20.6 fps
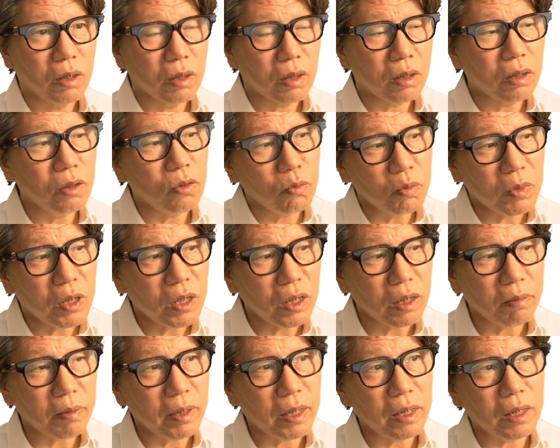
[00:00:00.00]
Those
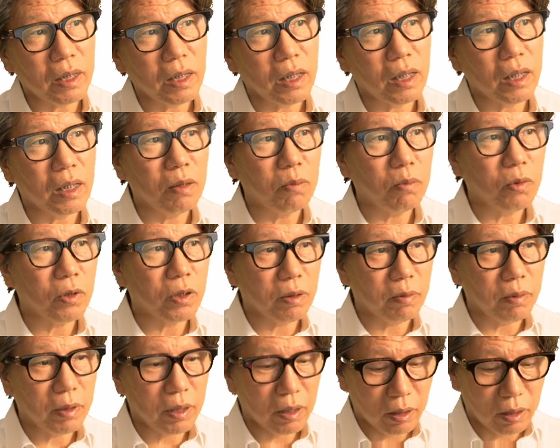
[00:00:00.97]
movements are represented by
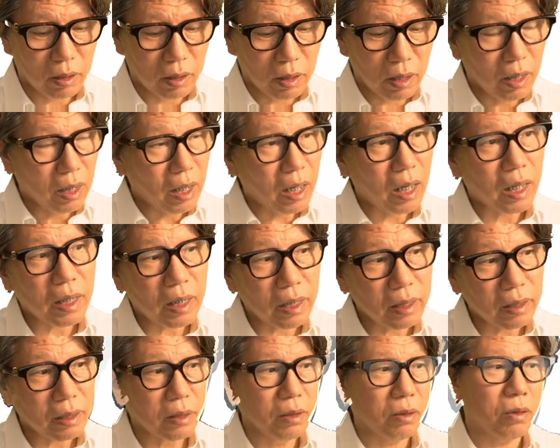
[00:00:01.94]
the Gothic arch.
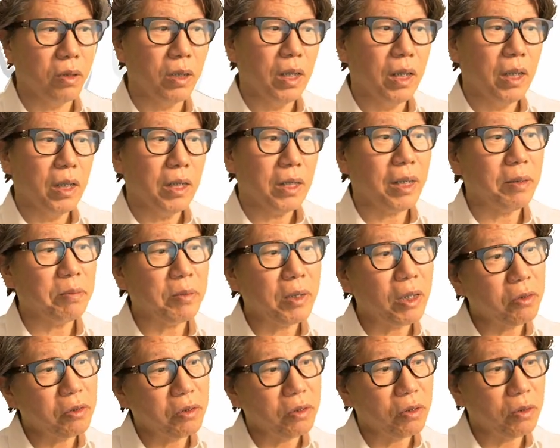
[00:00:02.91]
When
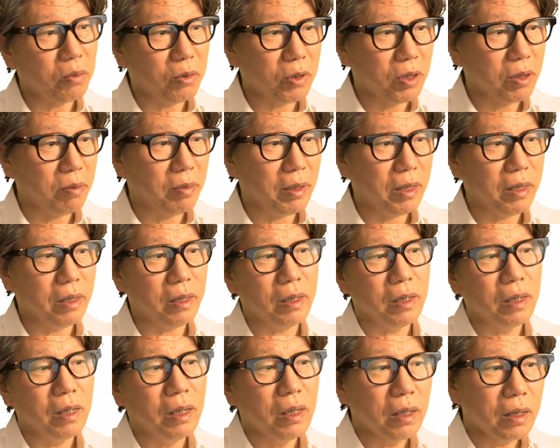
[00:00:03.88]
viewed in 3
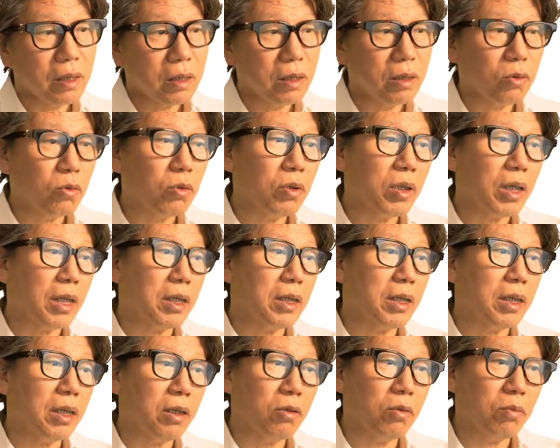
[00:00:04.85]
dimensions, the
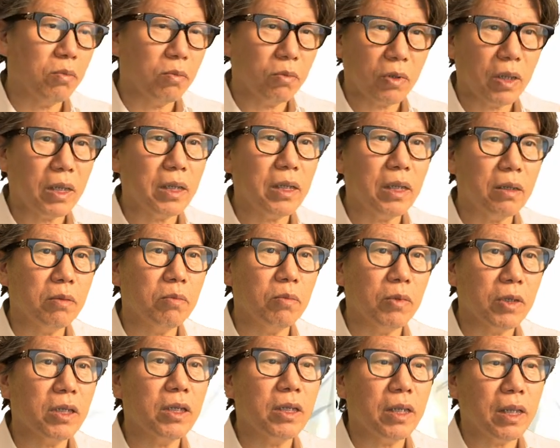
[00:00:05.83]
Gothic arch is quite
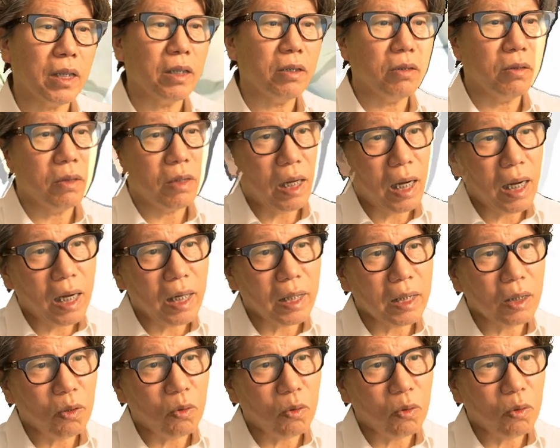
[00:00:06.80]
impressive. You need to